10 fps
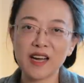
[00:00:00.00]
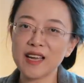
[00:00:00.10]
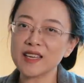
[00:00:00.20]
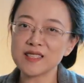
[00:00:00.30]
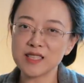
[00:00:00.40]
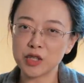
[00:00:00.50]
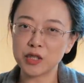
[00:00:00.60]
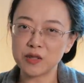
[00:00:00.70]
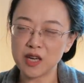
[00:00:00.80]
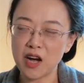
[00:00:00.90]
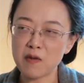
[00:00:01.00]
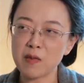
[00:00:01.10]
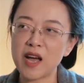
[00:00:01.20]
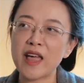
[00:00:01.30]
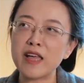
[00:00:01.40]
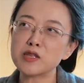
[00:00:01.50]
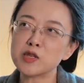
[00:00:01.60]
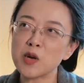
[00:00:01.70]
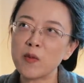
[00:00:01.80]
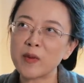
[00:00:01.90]
I had such a good time. I had
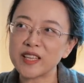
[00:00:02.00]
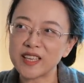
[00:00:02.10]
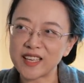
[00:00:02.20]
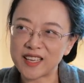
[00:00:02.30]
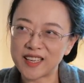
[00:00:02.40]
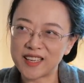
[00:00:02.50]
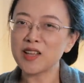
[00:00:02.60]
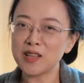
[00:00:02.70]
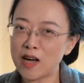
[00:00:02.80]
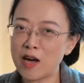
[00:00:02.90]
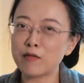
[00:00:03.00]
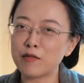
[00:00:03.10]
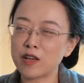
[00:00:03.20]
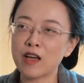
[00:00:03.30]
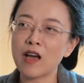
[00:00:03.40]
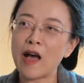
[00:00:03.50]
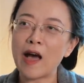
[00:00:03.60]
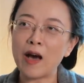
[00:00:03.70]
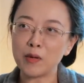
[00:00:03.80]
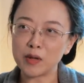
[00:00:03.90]
so many laughing
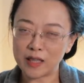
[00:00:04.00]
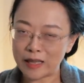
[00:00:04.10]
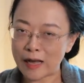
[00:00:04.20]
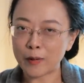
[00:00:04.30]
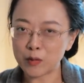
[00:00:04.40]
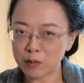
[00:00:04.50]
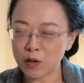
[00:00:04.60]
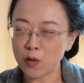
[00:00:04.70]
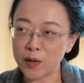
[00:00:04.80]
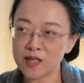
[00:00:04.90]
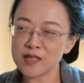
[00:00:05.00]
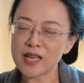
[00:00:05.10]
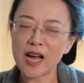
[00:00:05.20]
out loud moments.